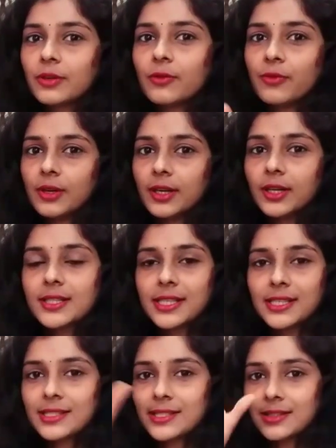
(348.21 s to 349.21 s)
words
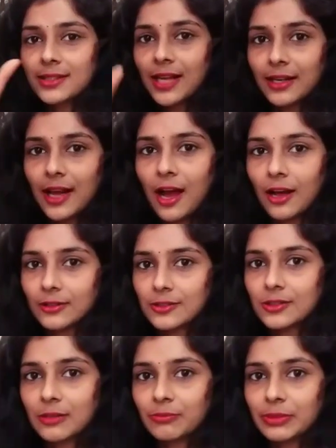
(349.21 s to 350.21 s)
in that
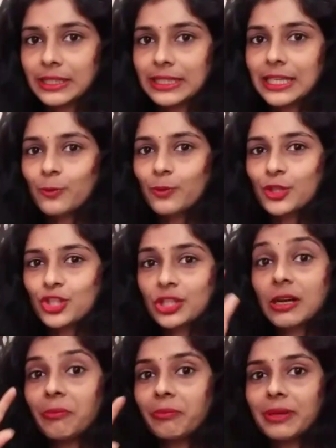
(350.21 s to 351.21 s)
answer completely,
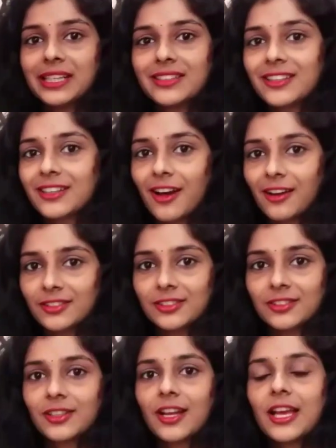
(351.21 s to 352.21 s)
which complete that
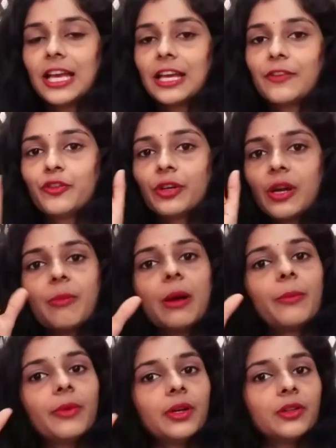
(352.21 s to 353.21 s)
answer. If you
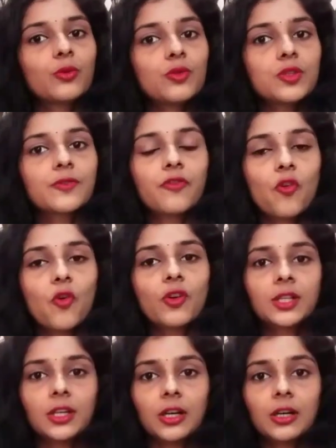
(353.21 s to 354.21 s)
remember those
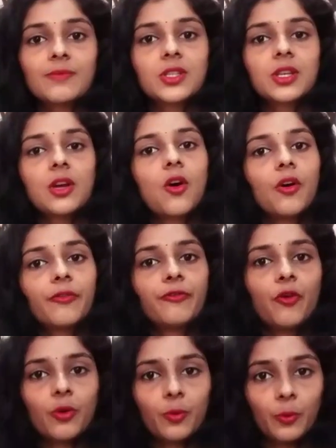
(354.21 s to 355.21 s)
four terms or
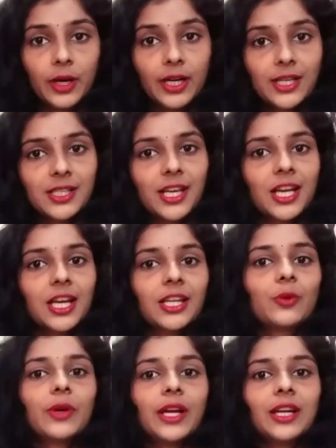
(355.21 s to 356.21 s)
four words,
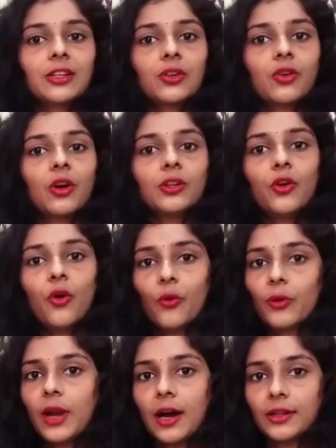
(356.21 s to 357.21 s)
you can recall the
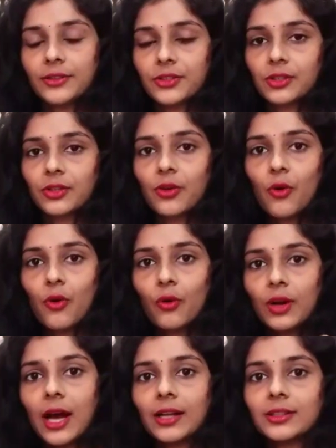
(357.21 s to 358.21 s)
whole answer. The
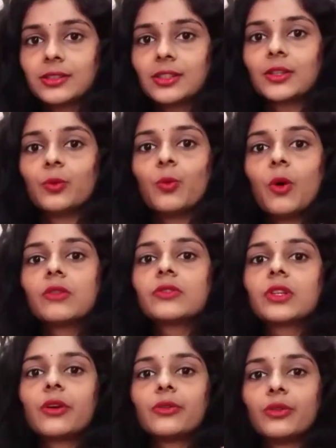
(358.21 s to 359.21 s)
whole answer
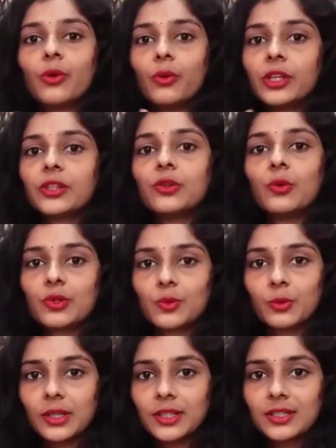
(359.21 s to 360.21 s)
revolves around only those
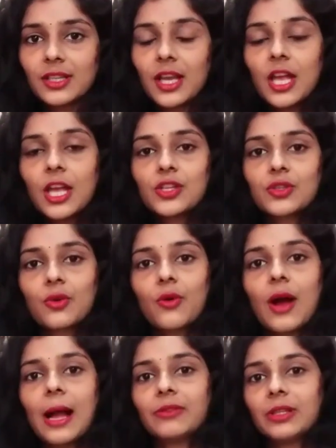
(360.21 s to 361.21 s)
words. So
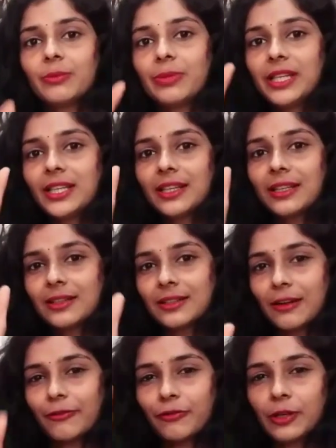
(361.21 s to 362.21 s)
I will be
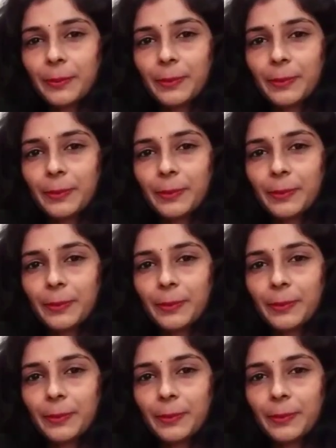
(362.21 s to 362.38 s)
roughly